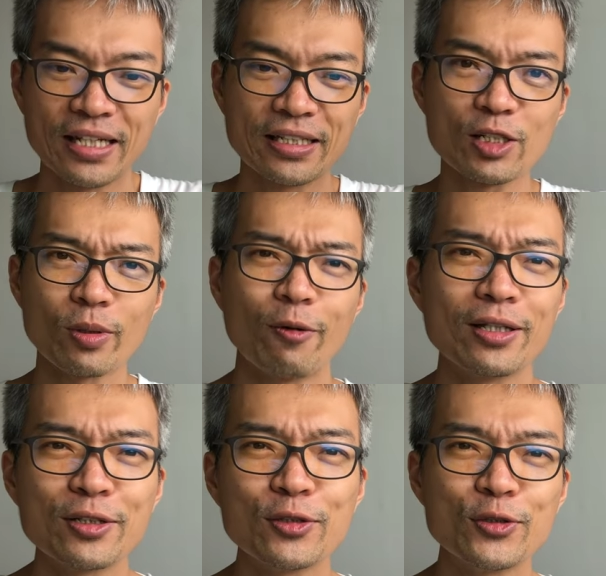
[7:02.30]
that's what I
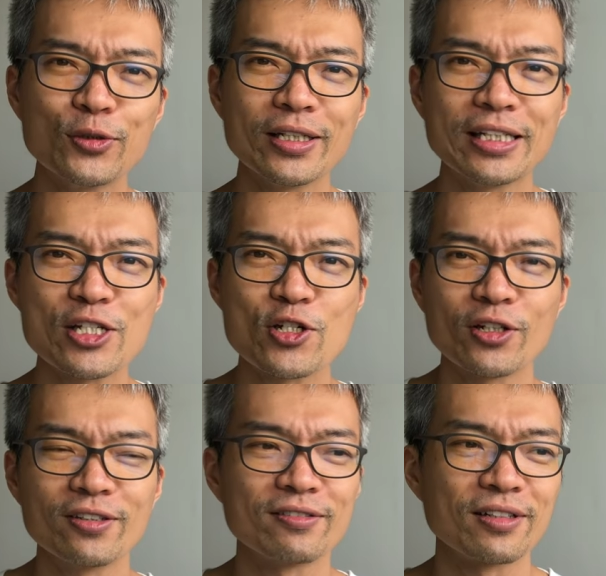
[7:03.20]
wanted to do in this
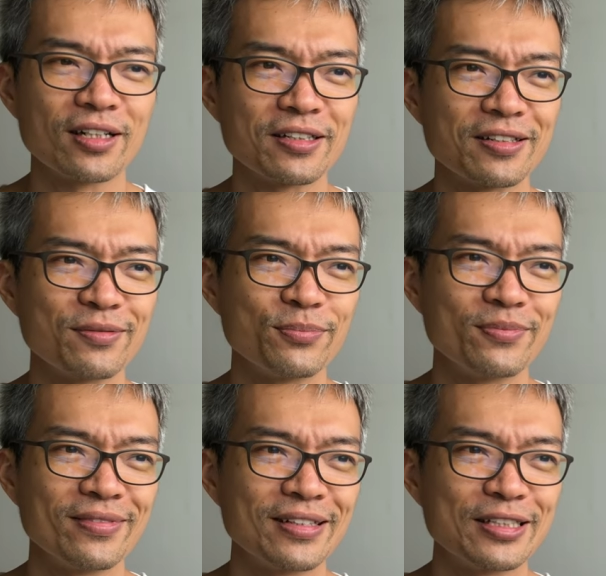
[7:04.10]
journal,
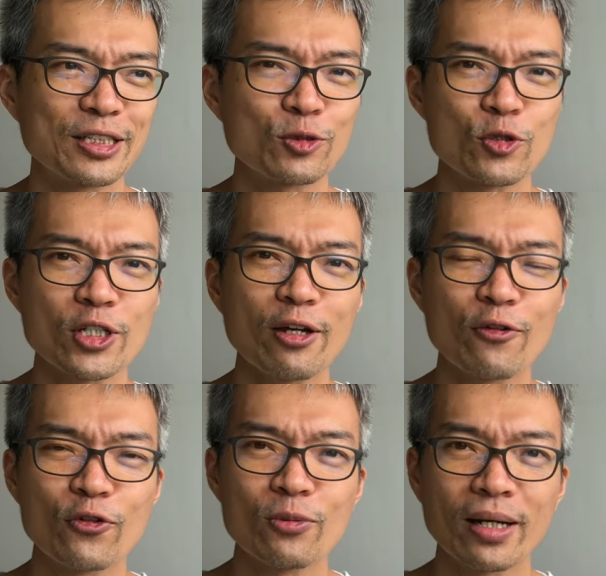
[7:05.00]
just to share
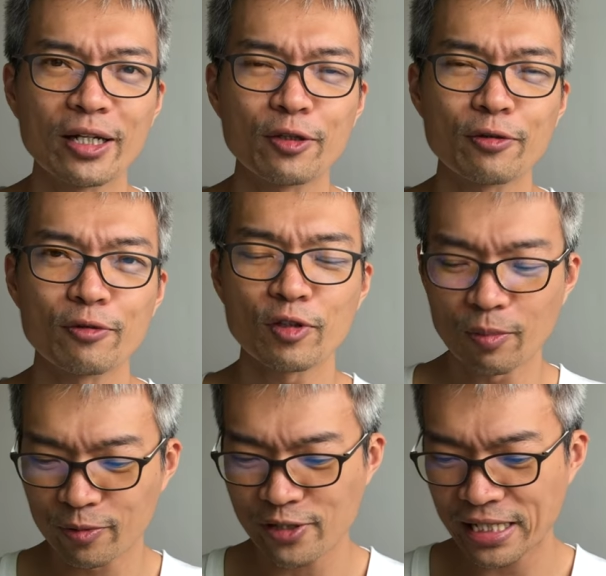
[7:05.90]
with you my
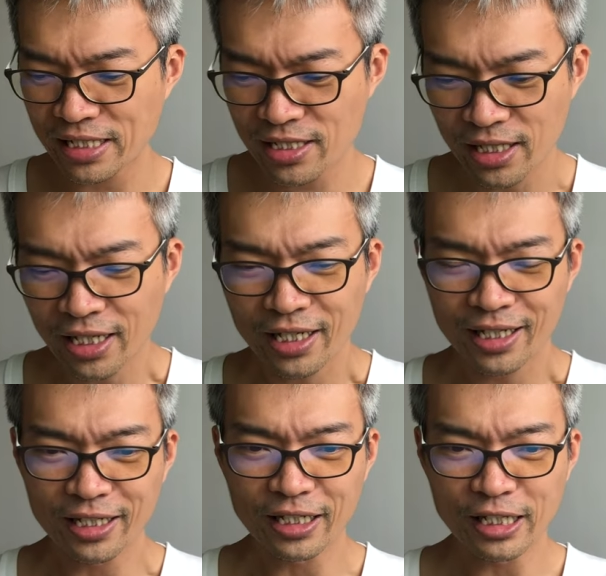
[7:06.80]
thought process.
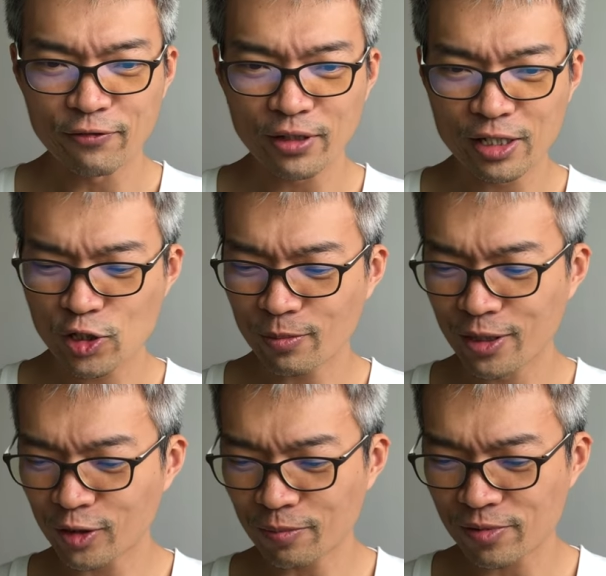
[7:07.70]
If you enjoy
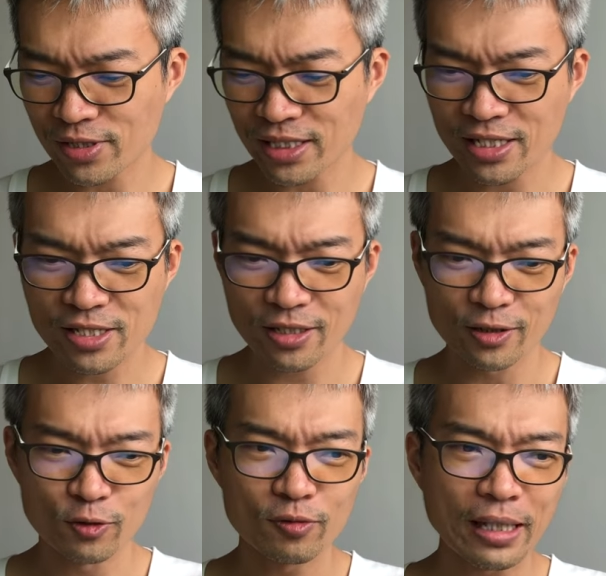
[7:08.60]
my thought process,
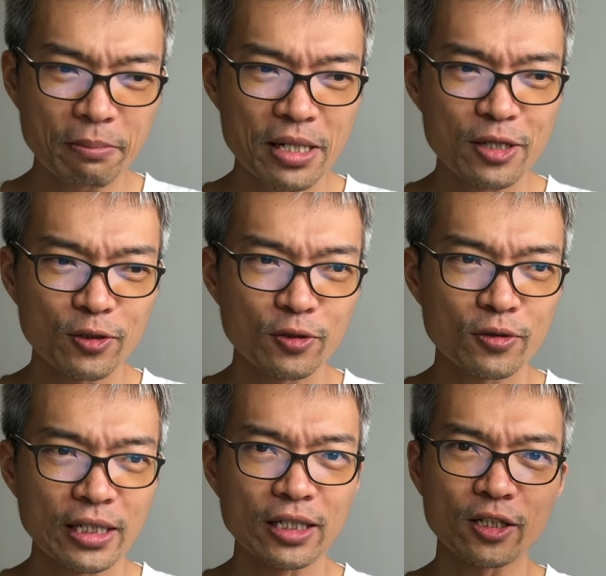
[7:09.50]
do let me
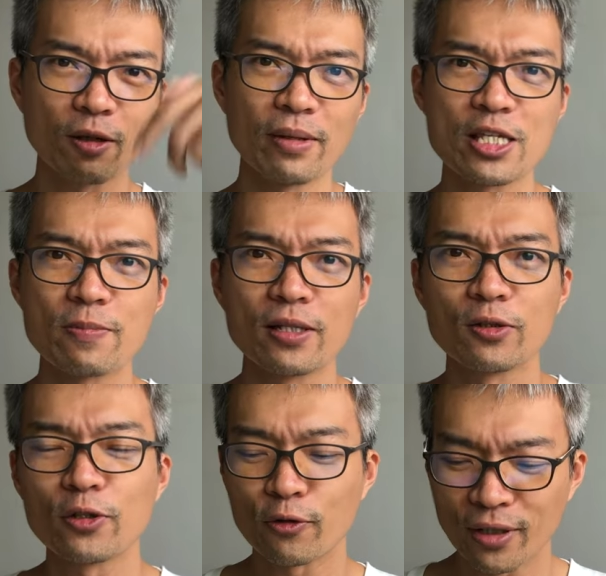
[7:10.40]
know in the comments
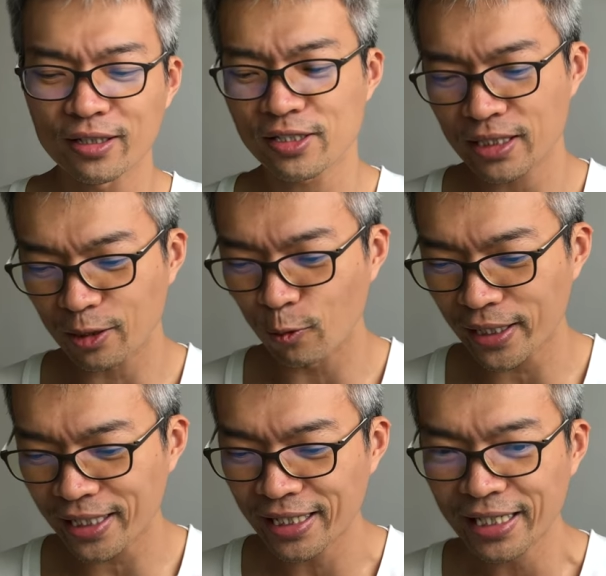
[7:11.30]
below your greatest
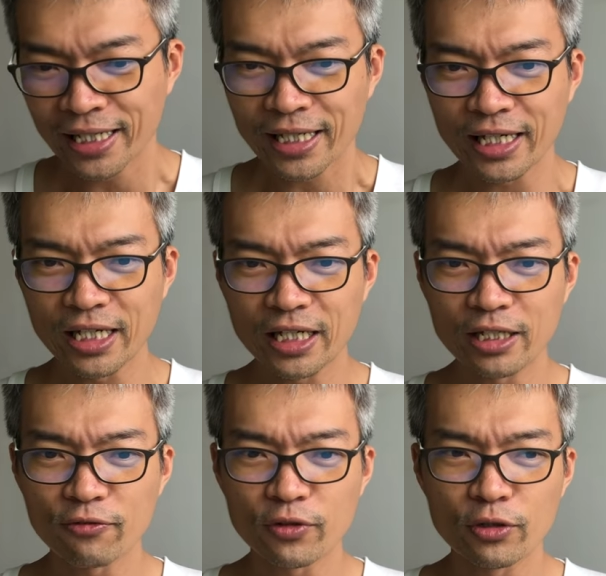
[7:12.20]
takeaway. And
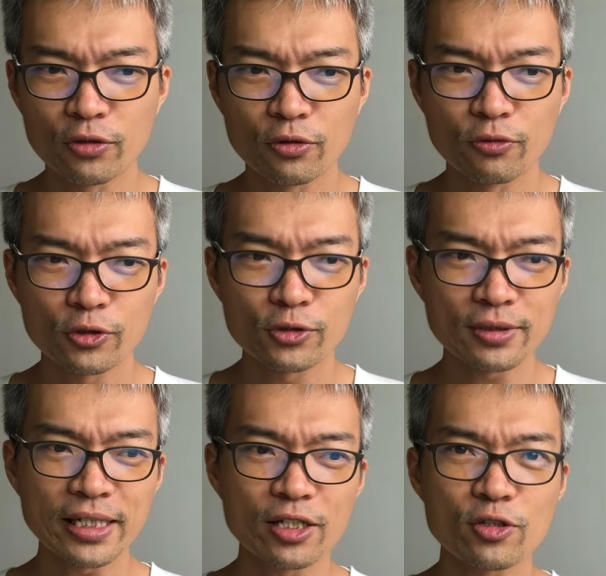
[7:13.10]
if you
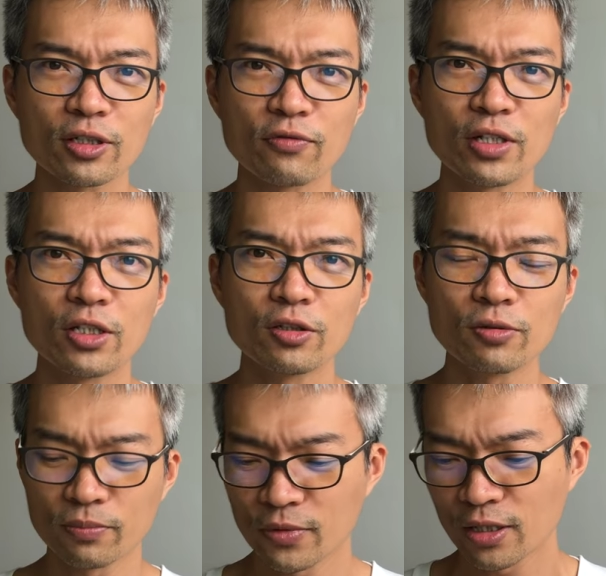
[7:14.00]
truly enjoyed the video,